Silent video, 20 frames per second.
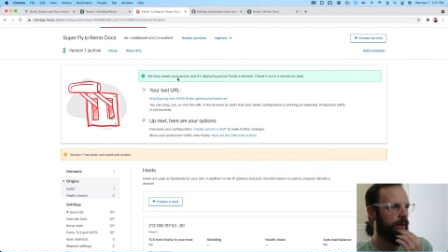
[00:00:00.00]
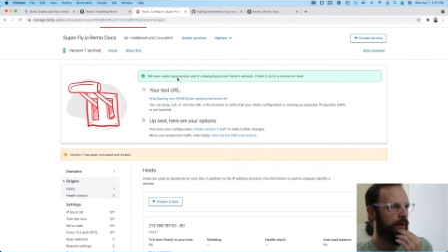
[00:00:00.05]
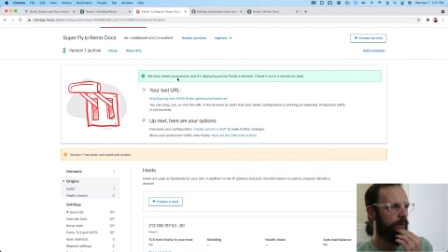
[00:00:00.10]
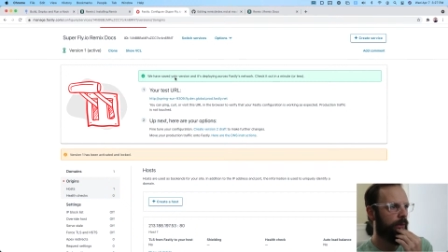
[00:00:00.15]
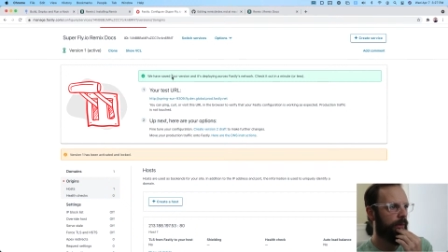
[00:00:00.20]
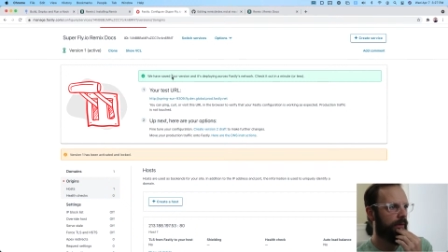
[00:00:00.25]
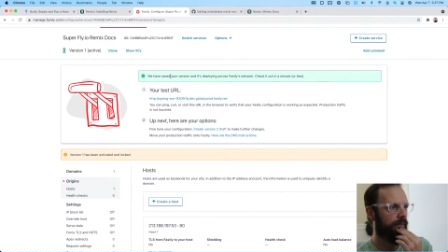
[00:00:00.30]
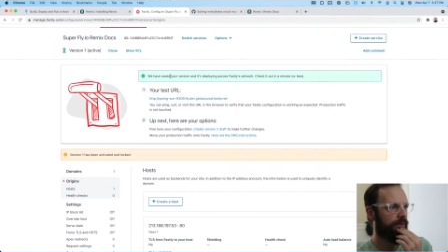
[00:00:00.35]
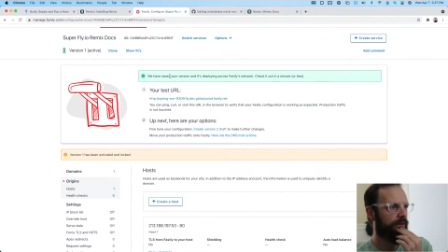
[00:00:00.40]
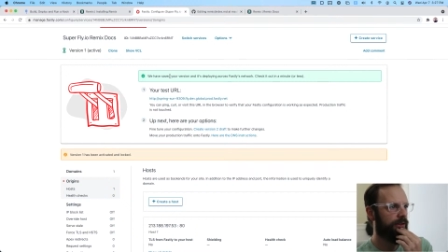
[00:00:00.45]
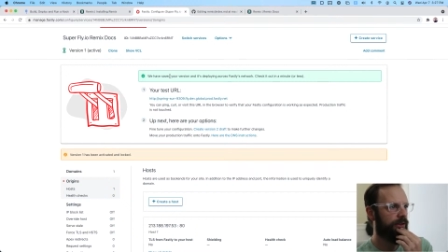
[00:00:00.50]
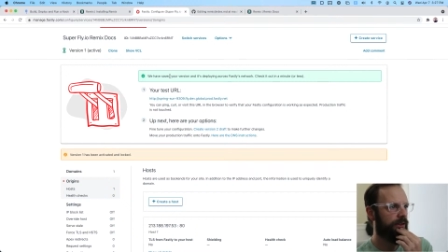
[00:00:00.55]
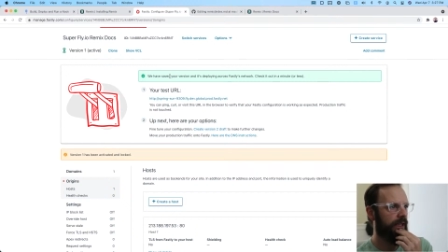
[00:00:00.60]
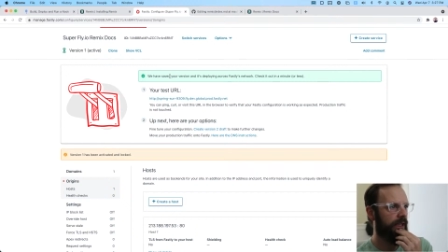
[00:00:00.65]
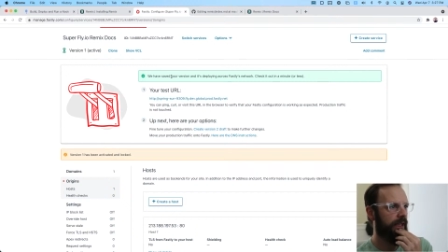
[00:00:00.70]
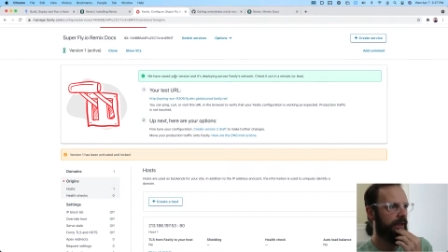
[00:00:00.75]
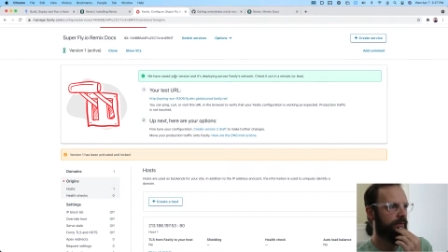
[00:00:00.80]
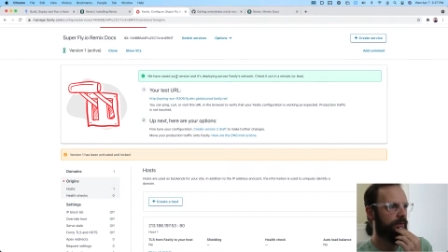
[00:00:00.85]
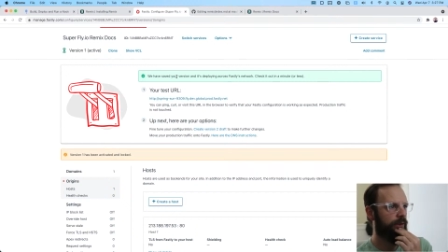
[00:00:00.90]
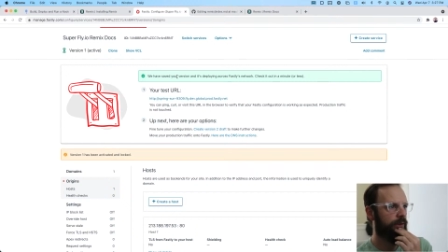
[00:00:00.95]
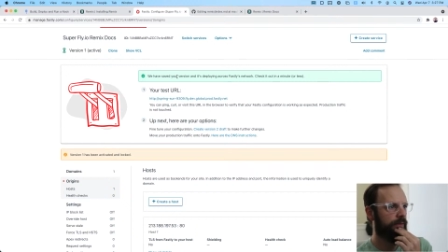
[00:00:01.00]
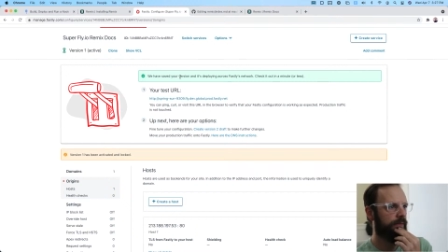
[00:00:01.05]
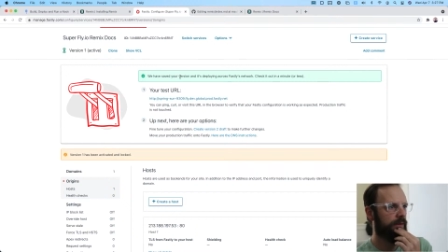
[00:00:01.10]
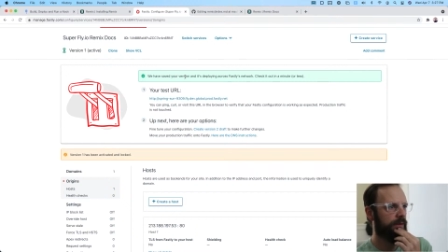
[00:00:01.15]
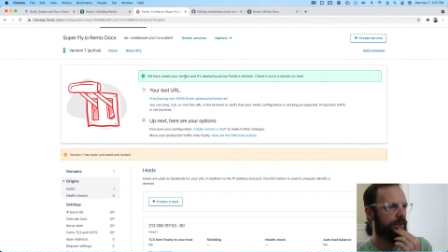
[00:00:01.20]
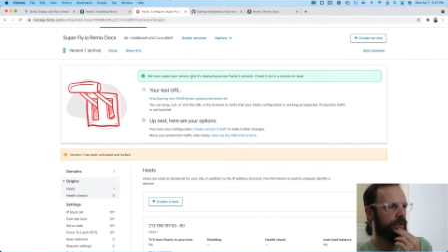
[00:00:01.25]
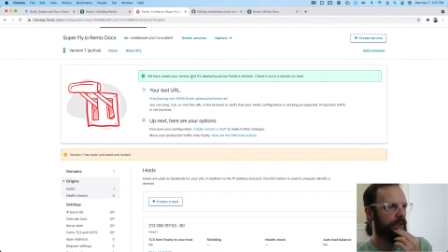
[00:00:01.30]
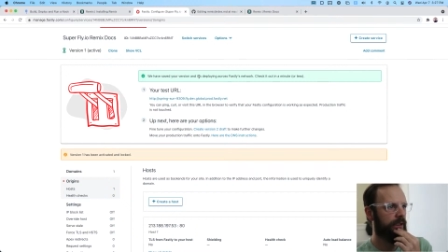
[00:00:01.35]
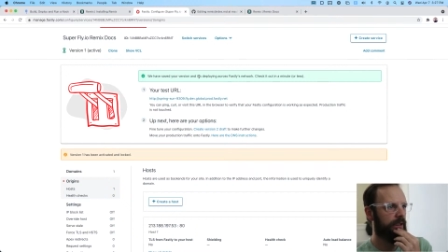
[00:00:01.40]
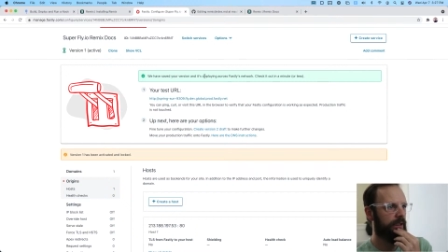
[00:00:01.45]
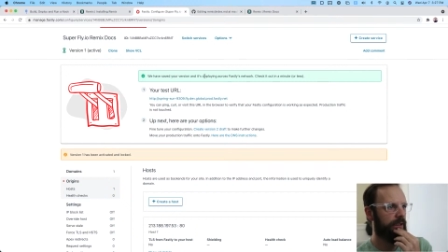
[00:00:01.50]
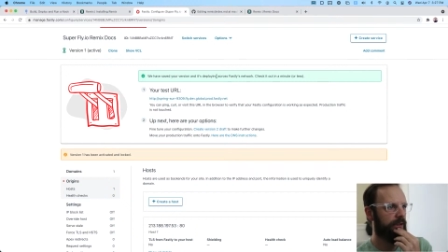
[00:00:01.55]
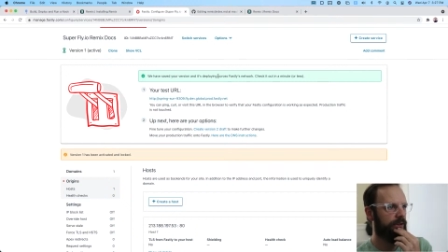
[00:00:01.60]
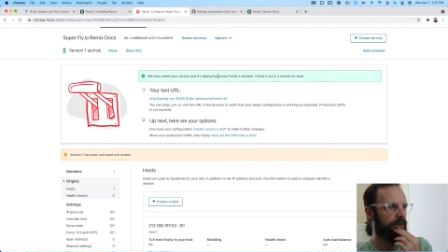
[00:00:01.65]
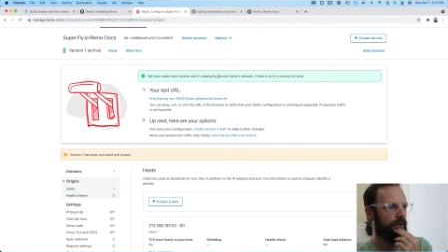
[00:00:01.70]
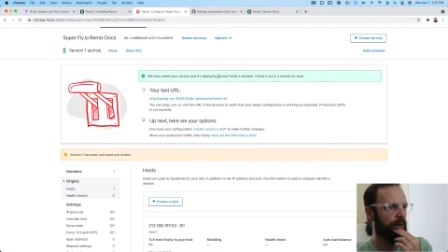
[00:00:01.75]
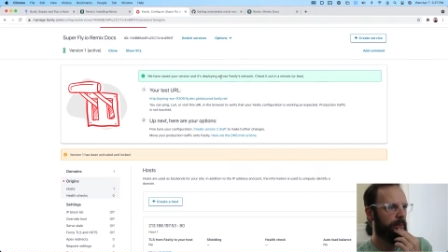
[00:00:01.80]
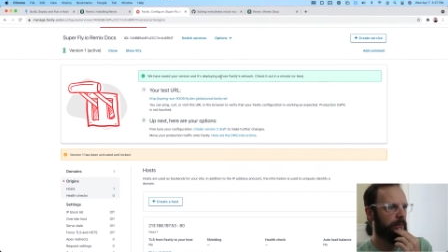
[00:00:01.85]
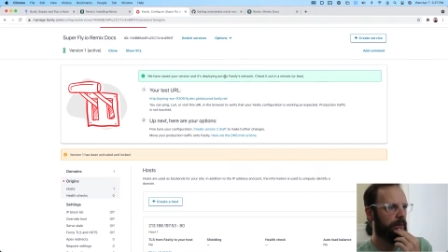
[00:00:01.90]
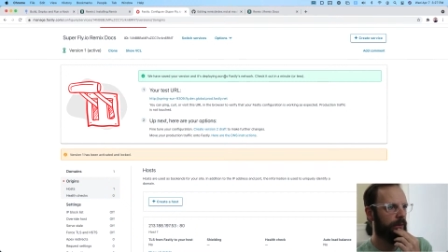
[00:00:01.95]
We have saved your version and it's
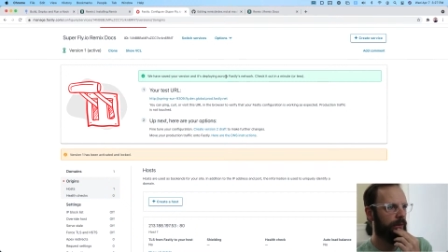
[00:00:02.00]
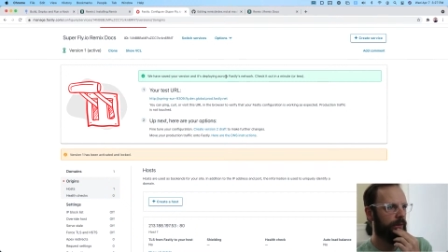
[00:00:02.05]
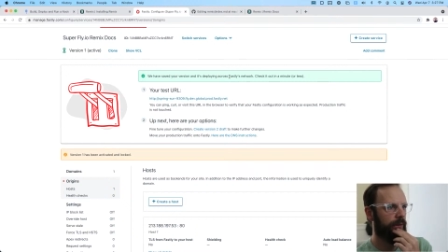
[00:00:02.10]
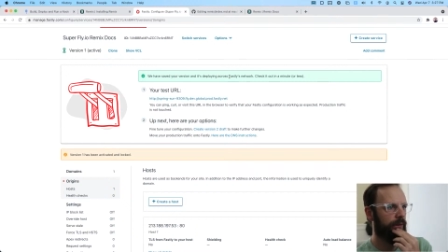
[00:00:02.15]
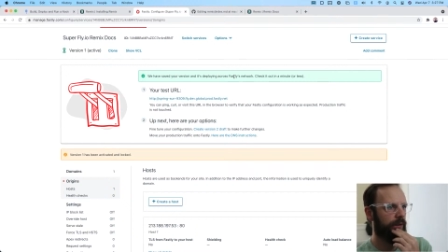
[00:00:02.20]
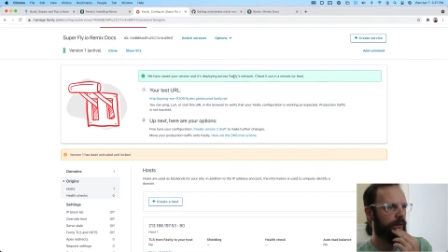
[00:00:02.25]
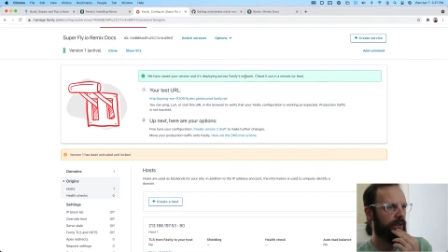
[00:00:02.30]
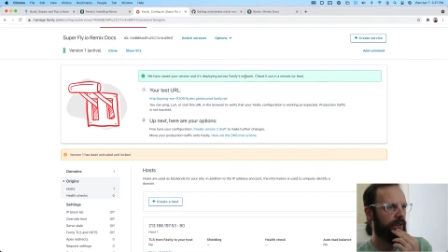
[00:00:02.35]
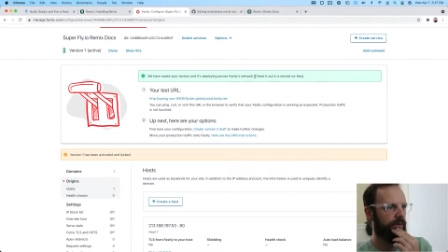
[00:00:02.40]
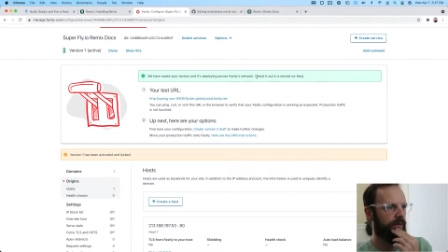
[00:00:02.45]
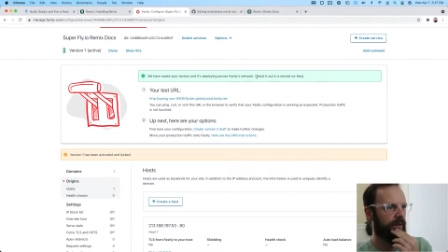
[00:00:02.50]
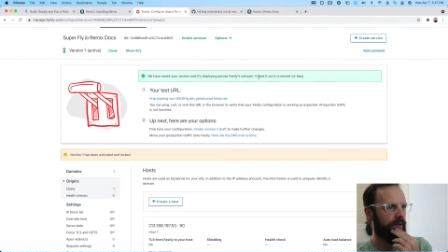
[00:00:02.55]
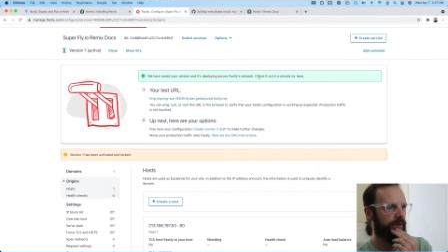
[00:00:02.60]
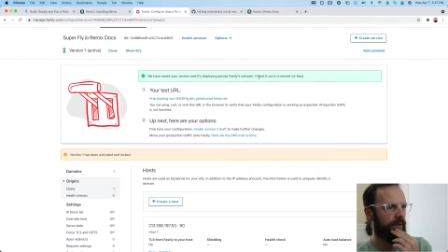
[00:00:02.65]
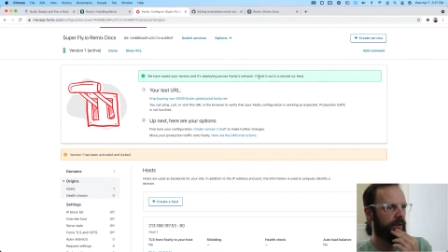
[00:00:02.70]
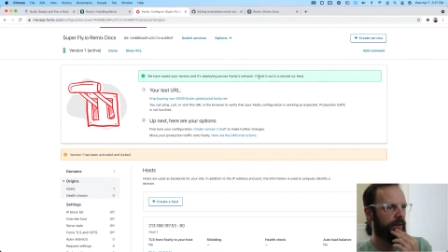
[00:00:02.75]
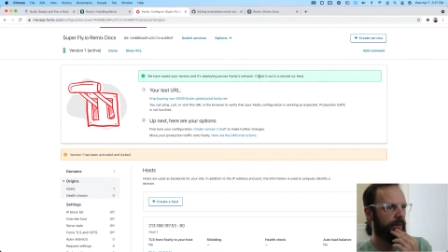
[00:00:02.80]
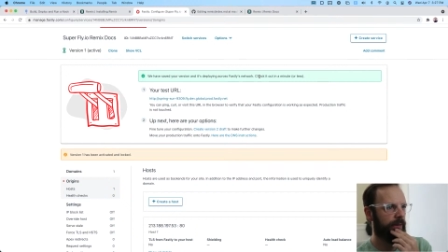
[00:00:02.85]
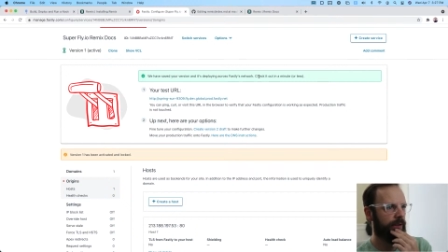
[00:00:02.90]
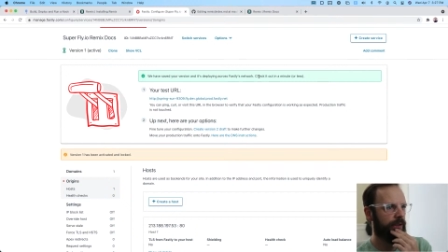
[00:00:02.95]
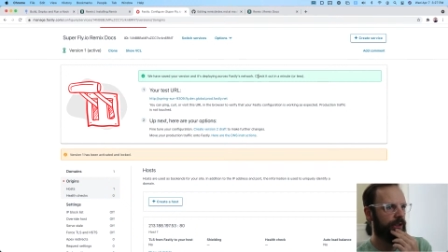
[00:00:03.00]
deployed across Fastly Network.